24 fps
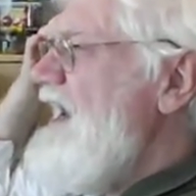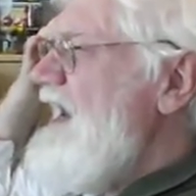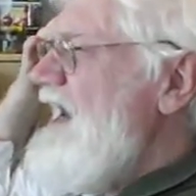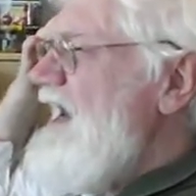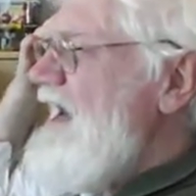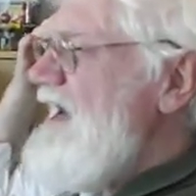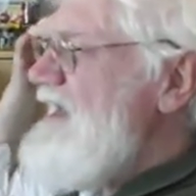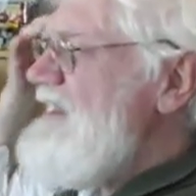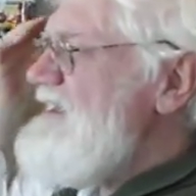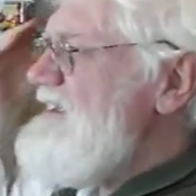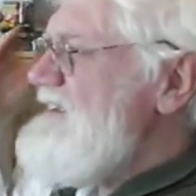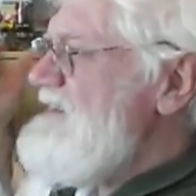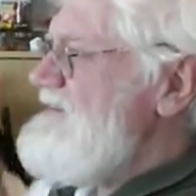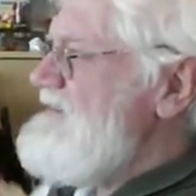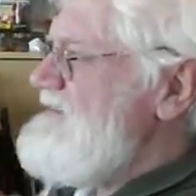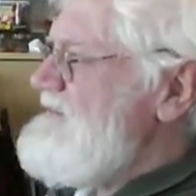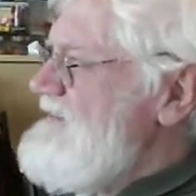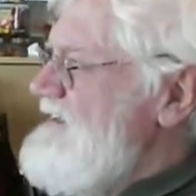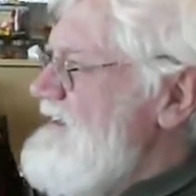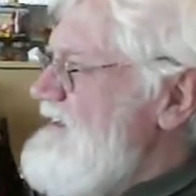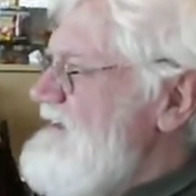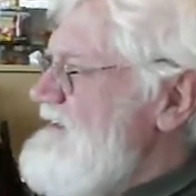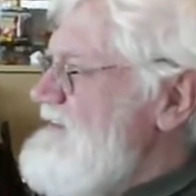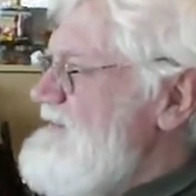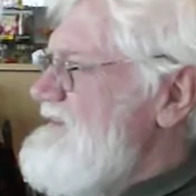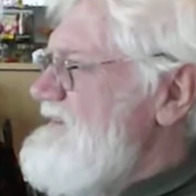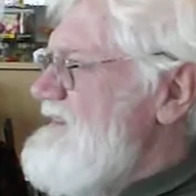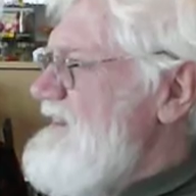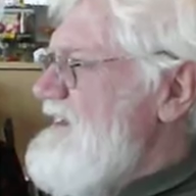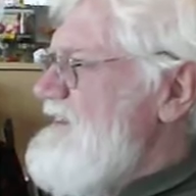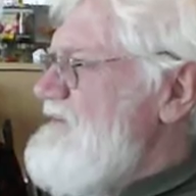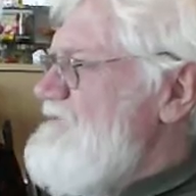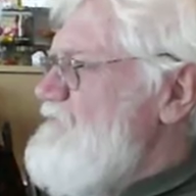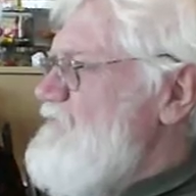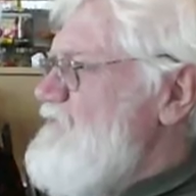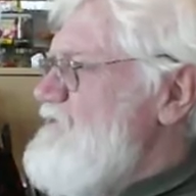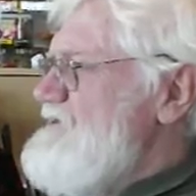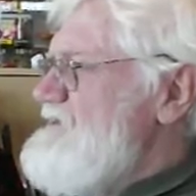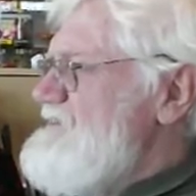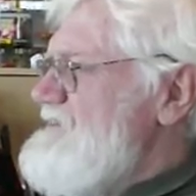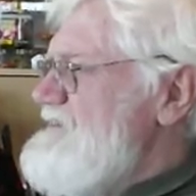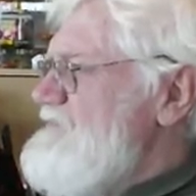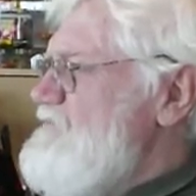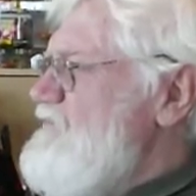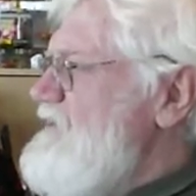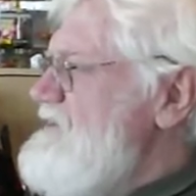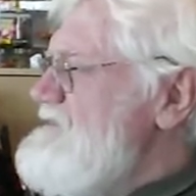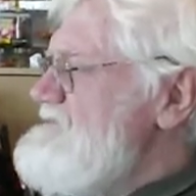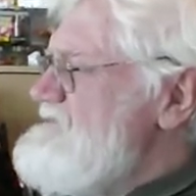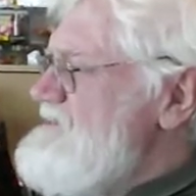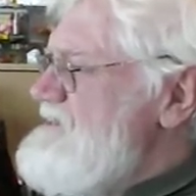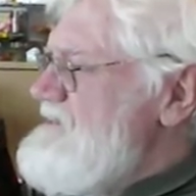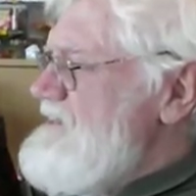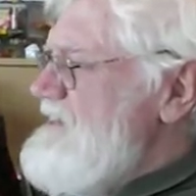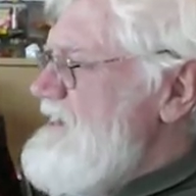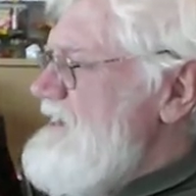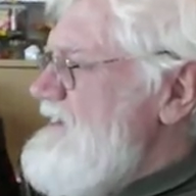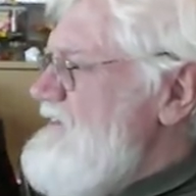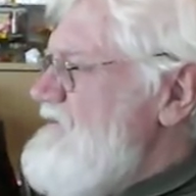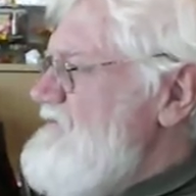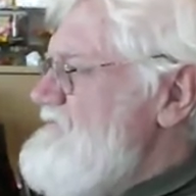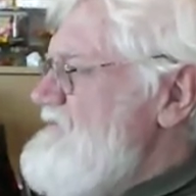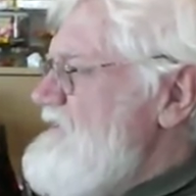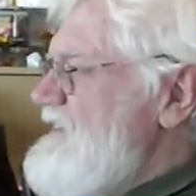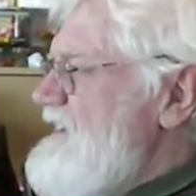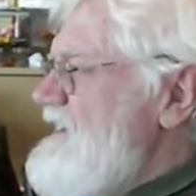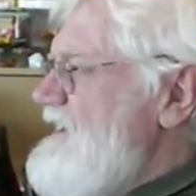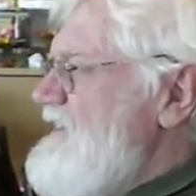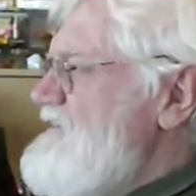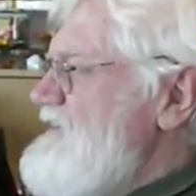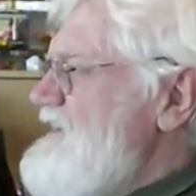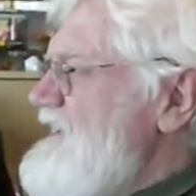anything that wasn't nailed down,